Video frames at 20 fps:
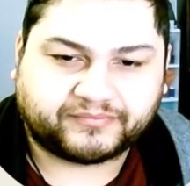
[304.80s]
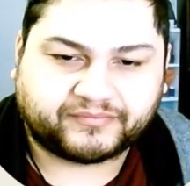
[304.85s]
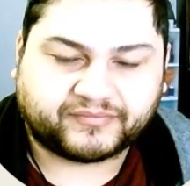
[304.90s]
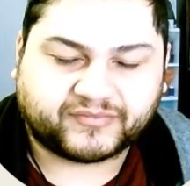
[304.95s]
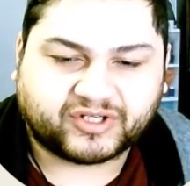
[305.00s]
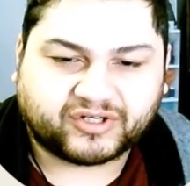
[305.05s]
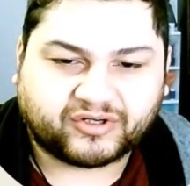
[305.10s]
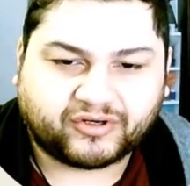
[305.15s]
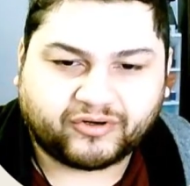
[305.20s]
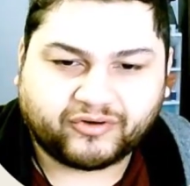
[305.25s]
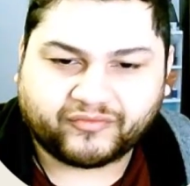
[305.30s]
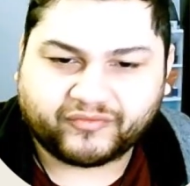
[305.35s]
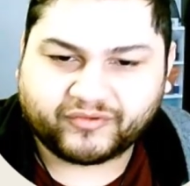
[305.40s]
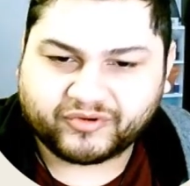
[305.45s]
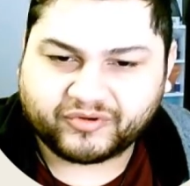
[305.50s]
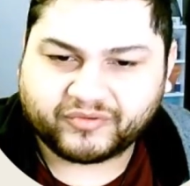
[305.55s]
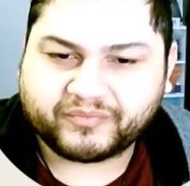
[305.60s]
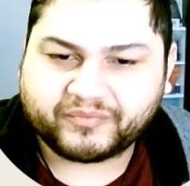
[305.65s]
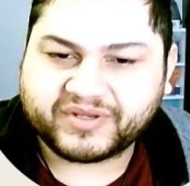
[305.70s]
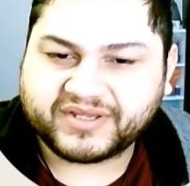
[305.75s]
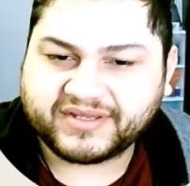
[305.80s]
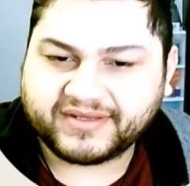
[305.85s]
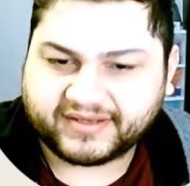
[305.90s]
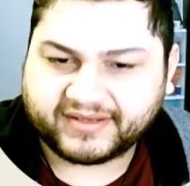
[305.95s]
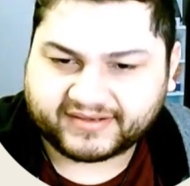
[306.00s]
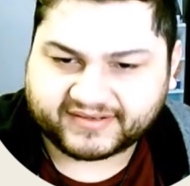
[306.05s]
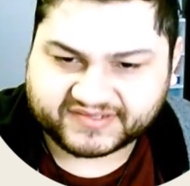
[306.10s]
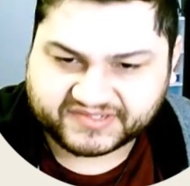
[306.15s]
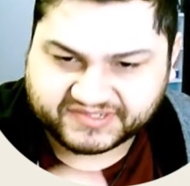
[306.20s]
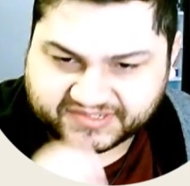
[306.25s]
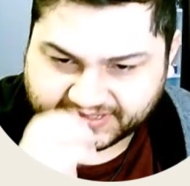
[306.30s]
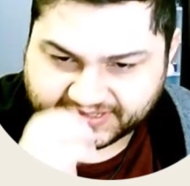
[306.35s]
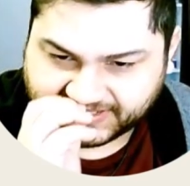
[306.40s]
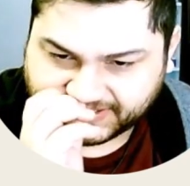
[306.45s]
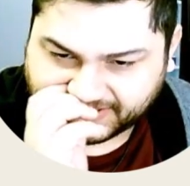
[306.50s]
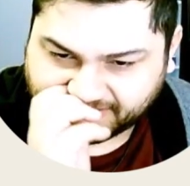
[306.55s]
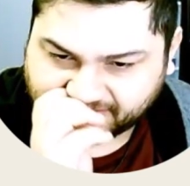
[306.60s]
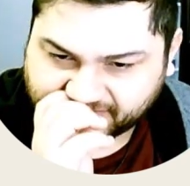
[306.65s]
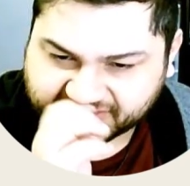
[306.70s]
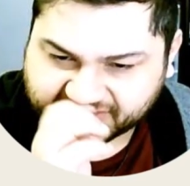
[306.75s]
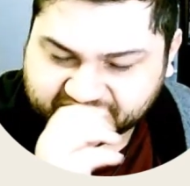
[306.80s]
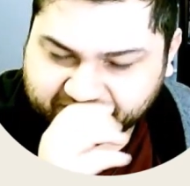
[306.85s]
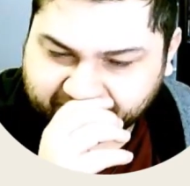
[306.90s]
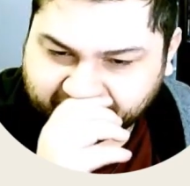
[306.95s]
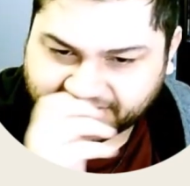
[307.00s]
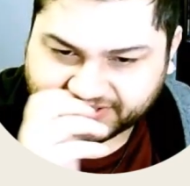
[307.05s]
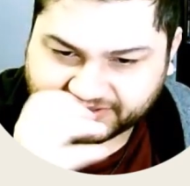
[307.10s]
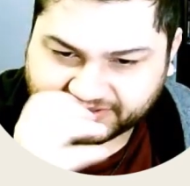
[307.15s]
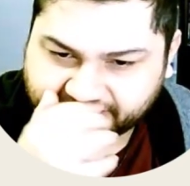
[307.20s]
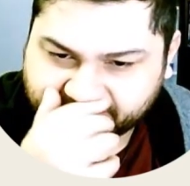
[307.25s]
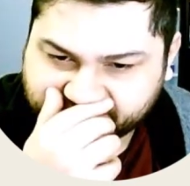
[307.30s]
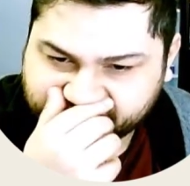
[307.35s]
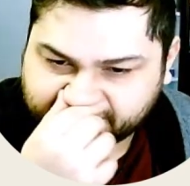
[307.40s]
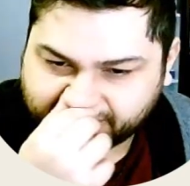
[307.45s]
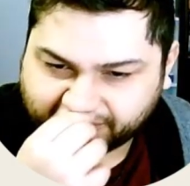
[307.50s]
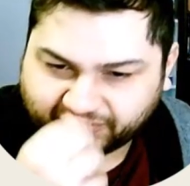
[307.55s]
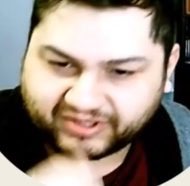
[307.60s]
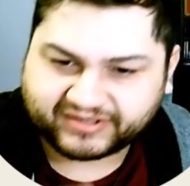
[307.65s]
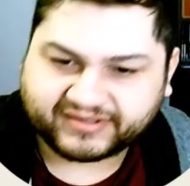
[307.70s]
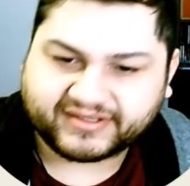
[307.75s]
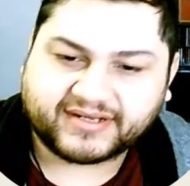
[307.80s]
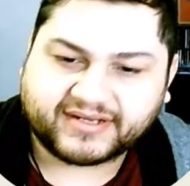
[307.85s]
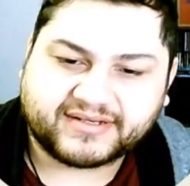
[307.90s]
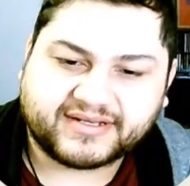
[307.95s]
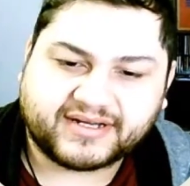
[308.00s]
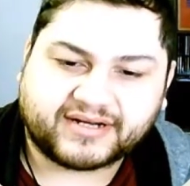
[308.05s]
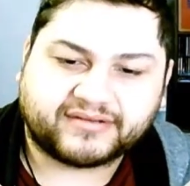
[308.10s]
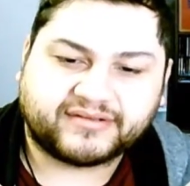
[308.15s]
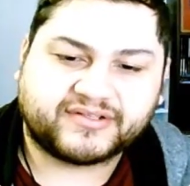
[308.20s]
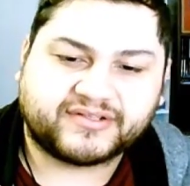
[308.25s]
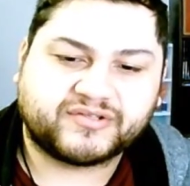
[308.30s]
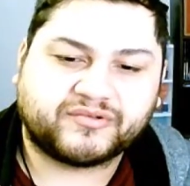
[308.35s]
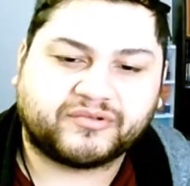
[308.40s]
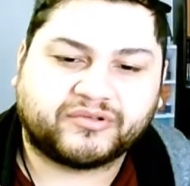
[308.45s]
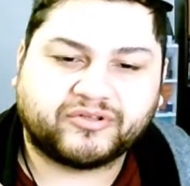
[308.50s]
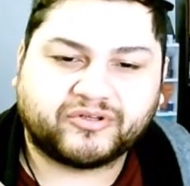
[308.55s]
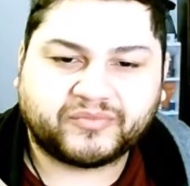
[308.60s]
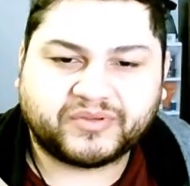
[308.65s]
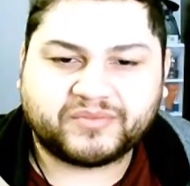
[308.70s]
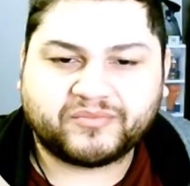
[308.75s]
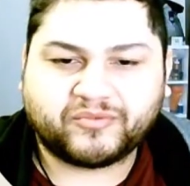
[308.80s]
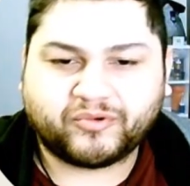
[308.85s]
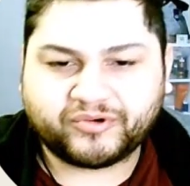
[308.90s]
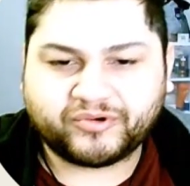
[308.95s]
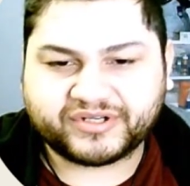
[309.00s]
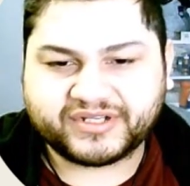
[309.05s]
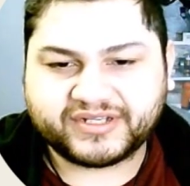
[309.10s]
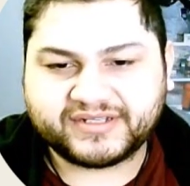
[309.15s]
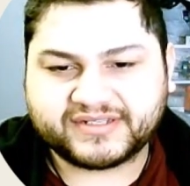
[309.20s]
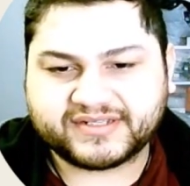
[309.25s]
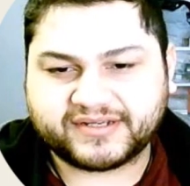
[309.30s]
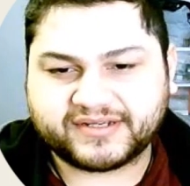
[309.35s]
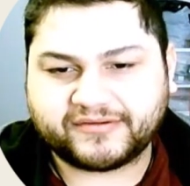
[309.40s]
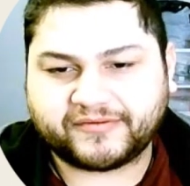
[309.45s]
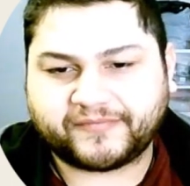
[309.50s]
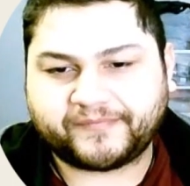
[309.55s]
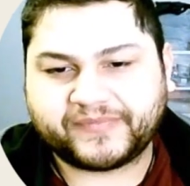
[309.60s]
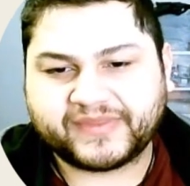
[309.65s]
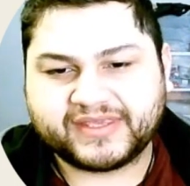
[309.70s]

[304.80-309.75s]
over PS. And I'll explain those and break that down into a little bit more detail.